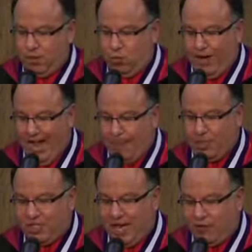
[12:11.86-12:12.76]
What
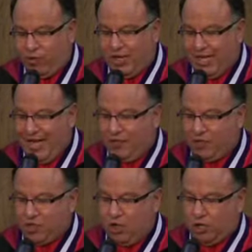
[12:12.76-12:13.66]
happens every day at
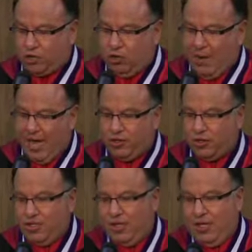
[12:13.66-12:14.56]
this law school
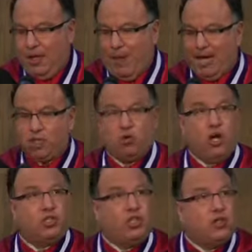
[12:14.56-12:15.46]
matters. It matters to
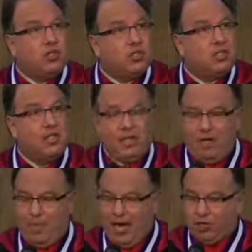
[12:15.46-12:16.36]
our students,
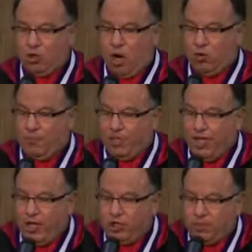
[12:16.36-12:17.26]
it matters to our
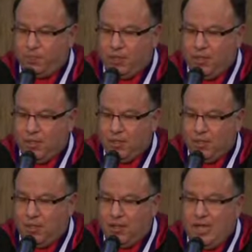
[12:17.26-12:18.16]
reputation
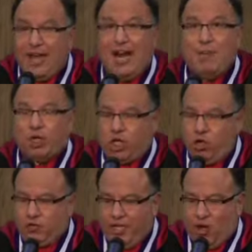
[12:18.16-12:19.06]
and I am
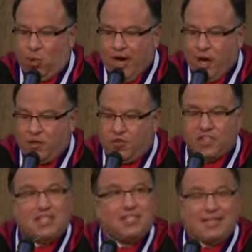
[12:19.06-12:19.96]
acutely aware that the
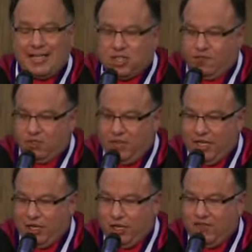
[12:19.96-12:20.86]
success of a
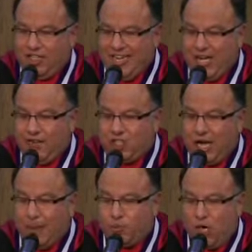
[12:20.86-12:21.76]
leader, of a dean of a
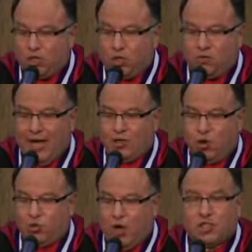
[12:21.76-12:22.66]
top law school like
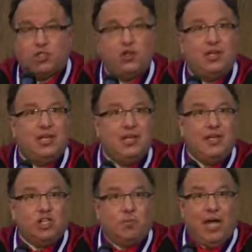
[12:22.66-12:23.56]
Northwestern,
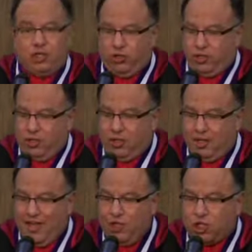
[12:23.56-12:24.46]
is measured
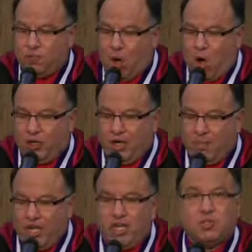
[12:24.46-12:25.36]
in the small and
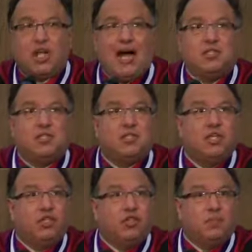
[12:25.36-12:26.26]
medium sized
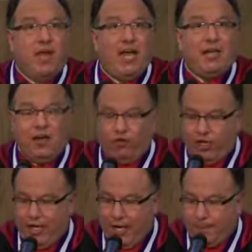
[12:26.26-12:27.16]
decisions made every
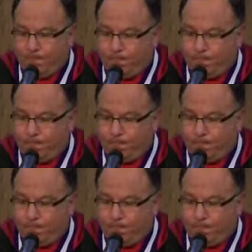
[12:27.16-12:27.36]
day.